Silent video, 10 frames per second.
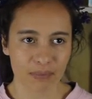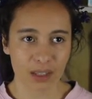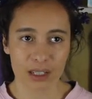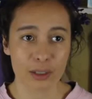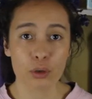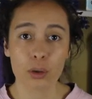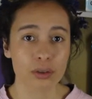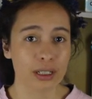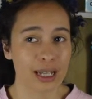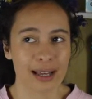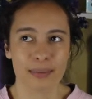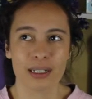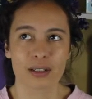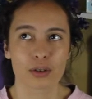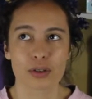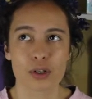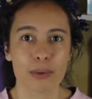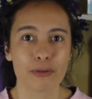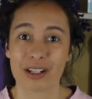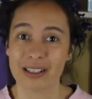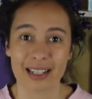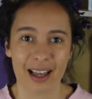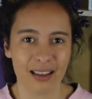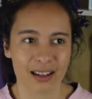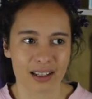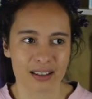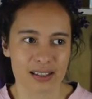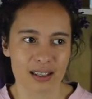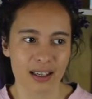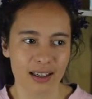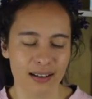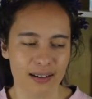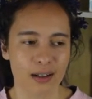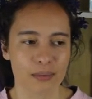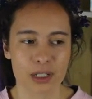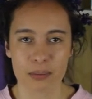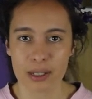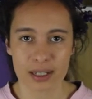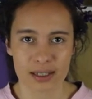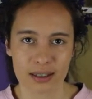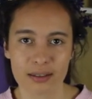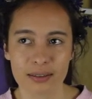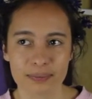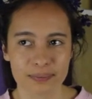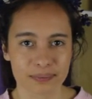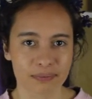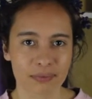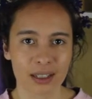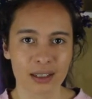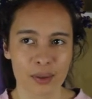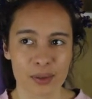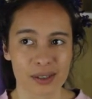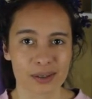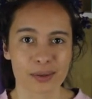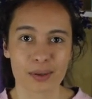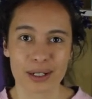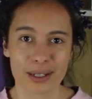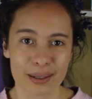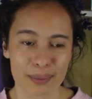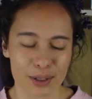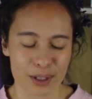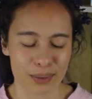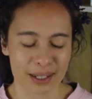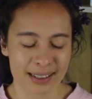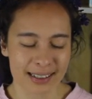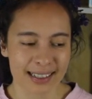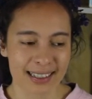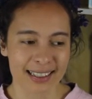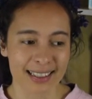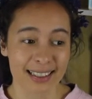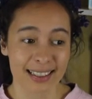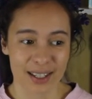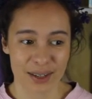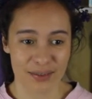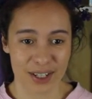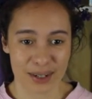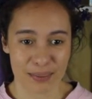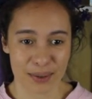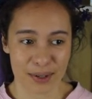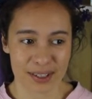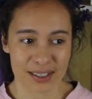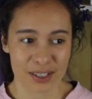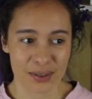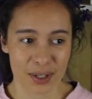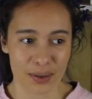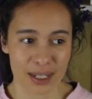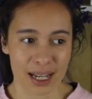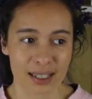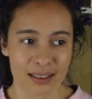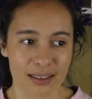It could also be finding allies. Jinbei is there. We still don't know anything about Jinbei. Very important to know that.